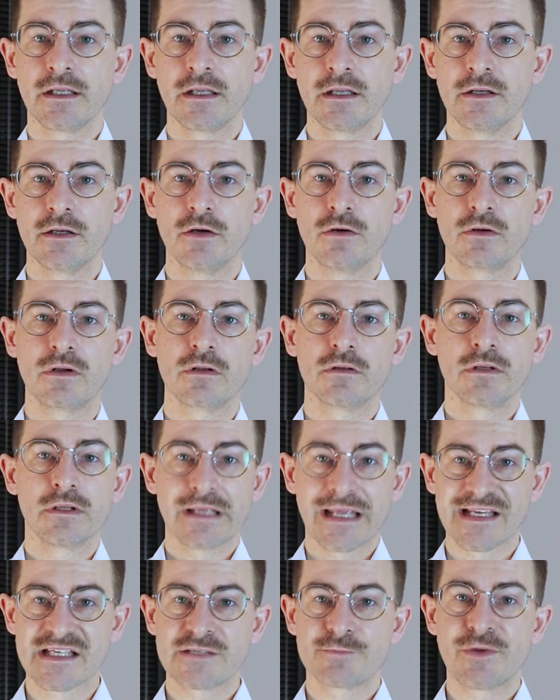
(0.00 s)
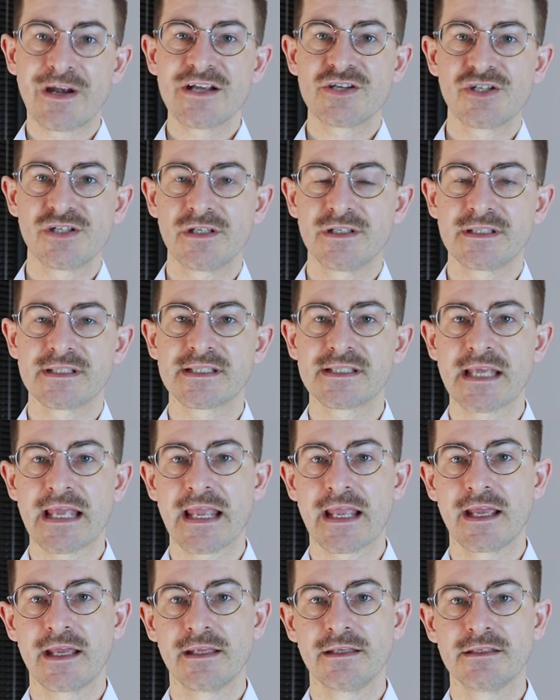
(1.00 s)
you know, expressions
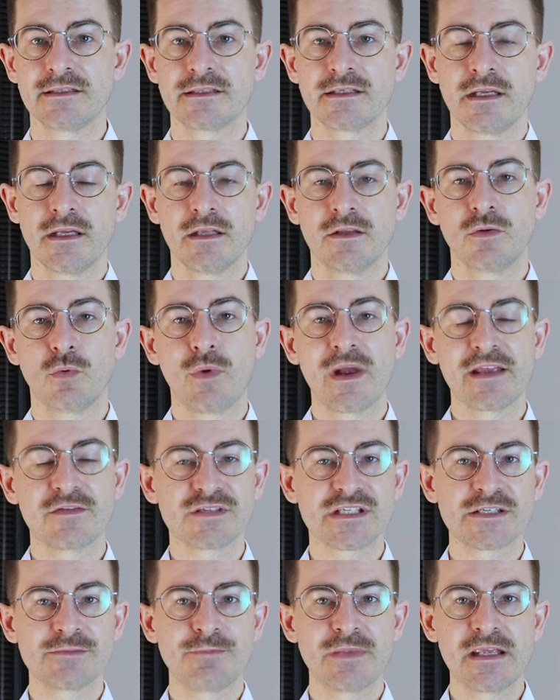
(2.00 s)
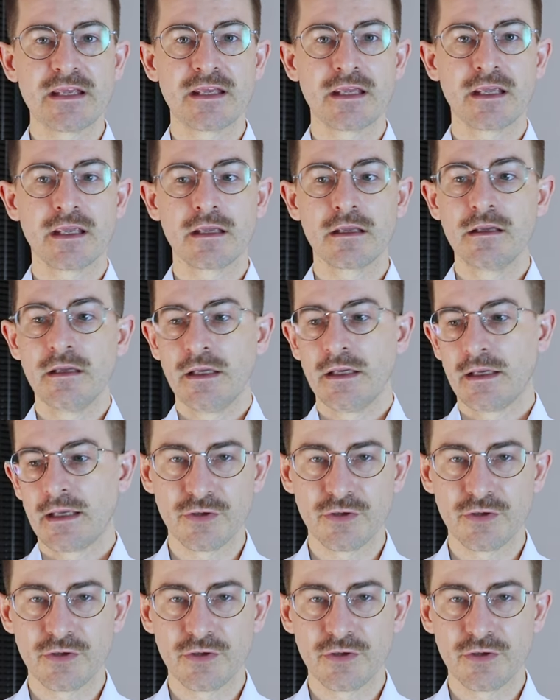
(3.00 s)
and the way of speaking,